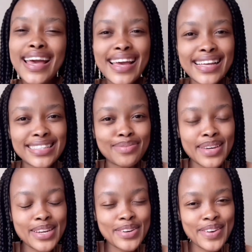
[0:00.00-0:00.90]
It's
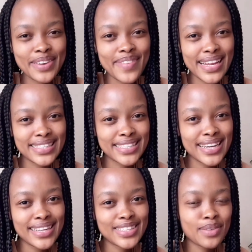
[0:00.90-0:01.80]
been a great pleasure
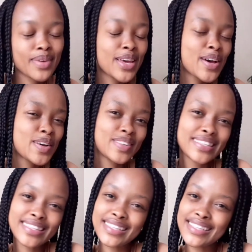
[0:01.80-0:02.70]
to be a
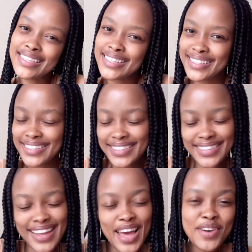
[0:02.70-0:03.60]
host.
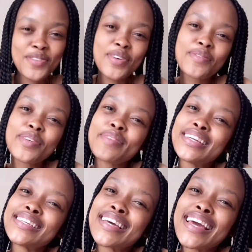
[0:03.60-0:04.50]
We will
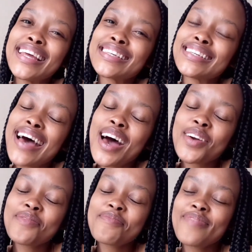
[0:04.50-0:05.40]
meet again next
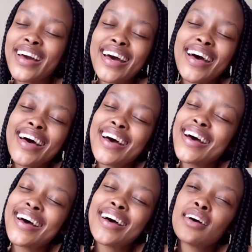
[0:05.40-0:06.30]
time.
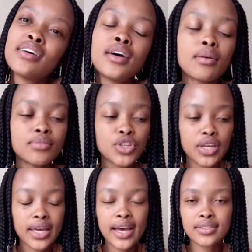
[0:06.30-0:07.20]
I'm
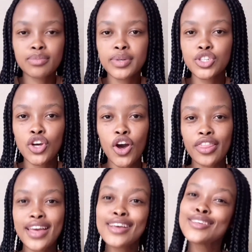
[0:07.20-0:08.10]
joking guys, but yeah,
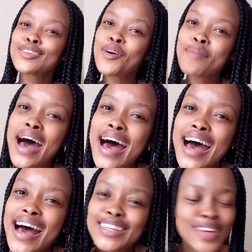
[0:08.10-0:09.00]
thank you so
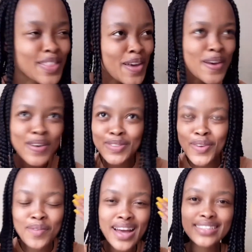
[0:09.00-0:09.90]
much. Thank you
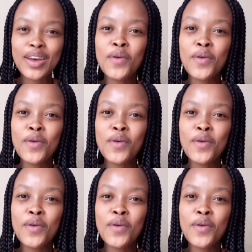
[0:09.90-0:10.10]
so much.